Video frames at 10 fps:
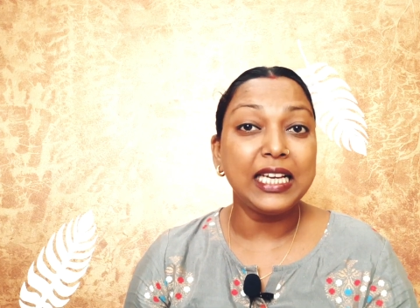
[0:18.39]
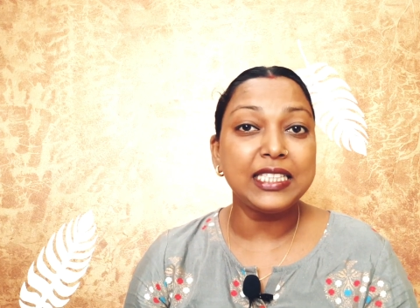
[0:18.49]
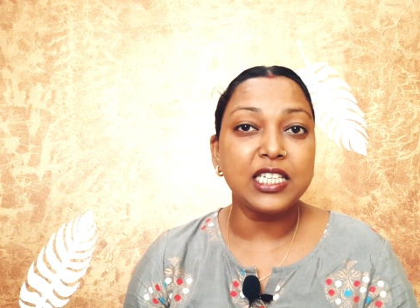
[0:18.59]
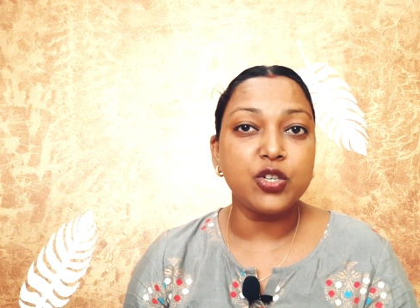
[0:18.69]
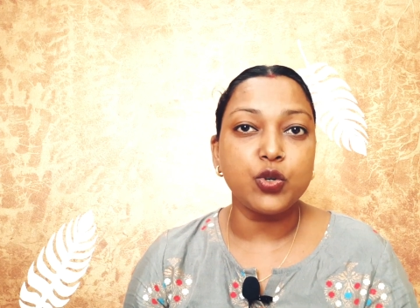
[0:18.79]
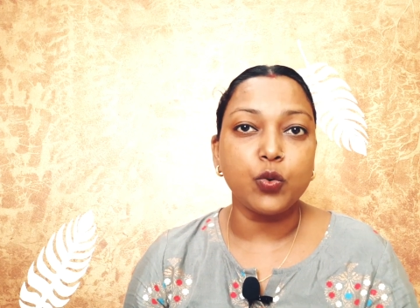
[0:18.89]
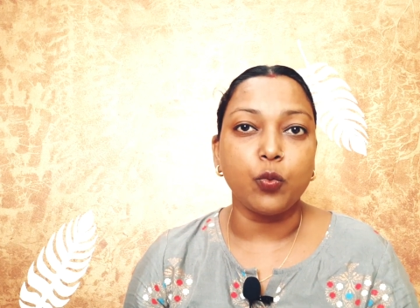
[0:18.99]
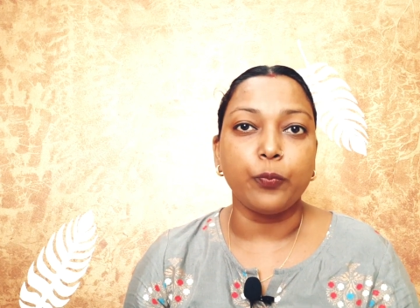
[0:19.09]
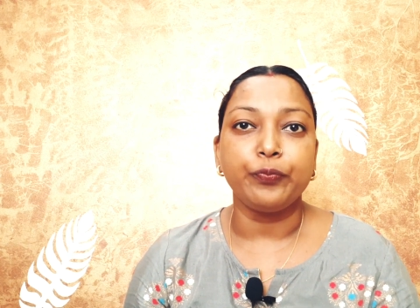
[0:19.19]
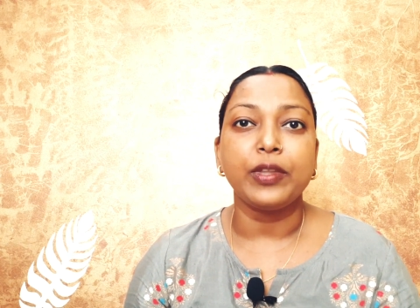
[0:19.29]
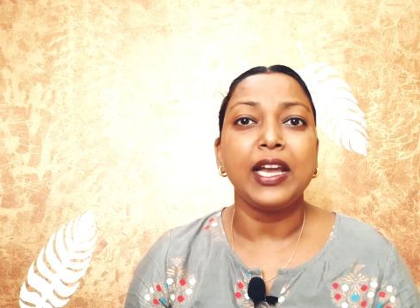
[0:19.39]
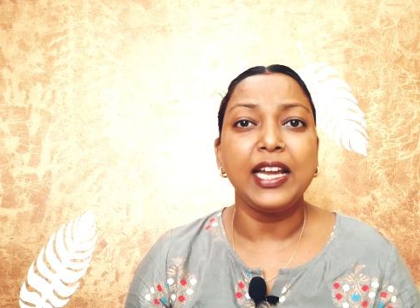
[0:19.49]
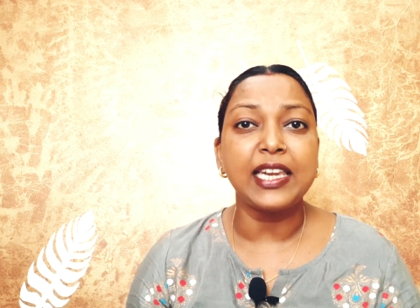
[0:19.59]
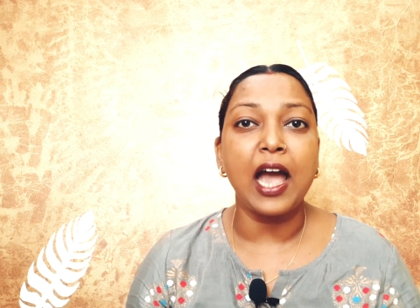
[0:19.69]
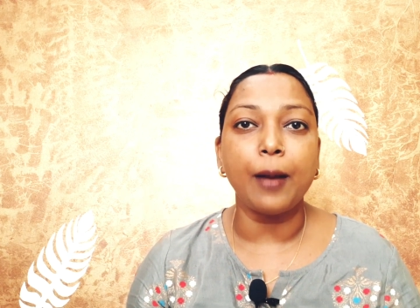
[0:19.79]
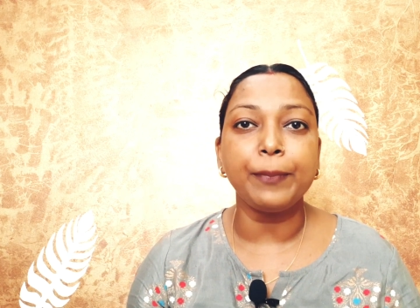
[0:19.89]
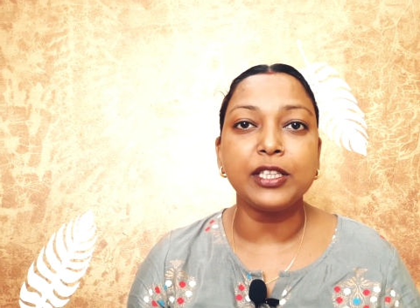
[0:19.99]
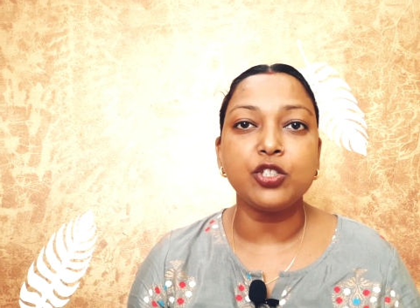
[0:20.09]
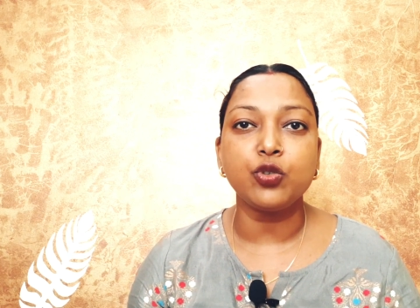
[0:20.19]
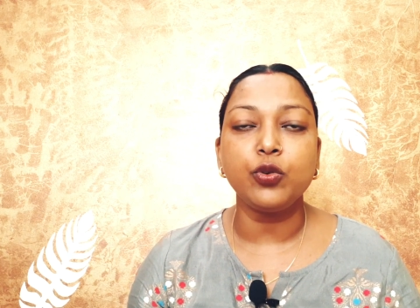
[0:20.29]
Is it true? It
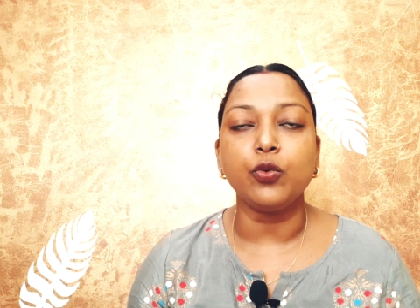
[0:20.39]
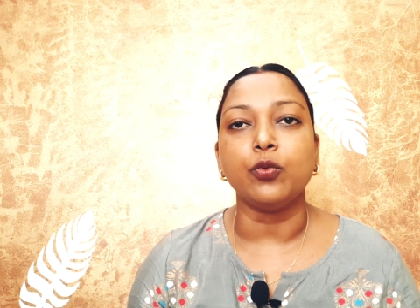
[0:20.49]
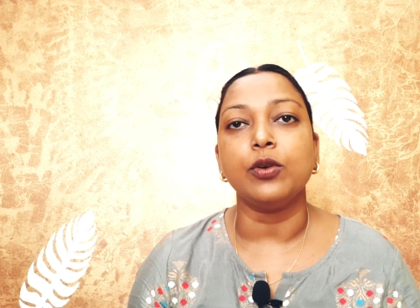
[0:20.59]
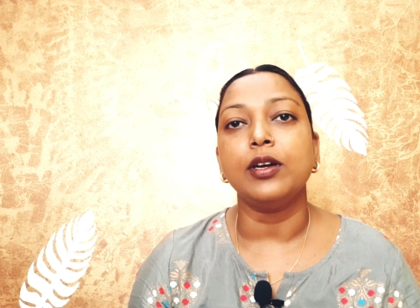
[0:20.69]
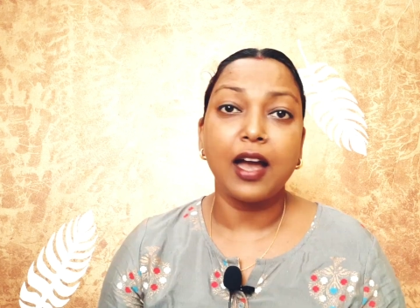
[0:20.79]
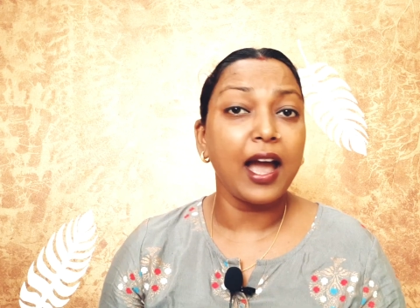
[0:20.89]
happens to you.